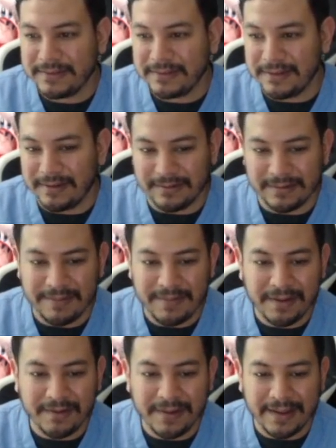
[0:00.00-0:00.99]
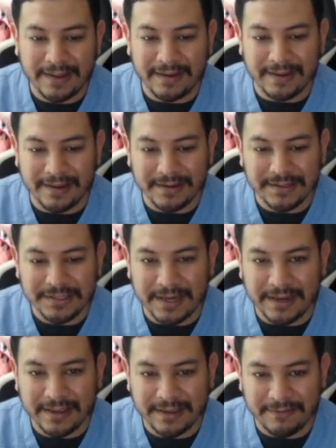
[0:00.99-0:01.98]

So let me go ahead and uncheck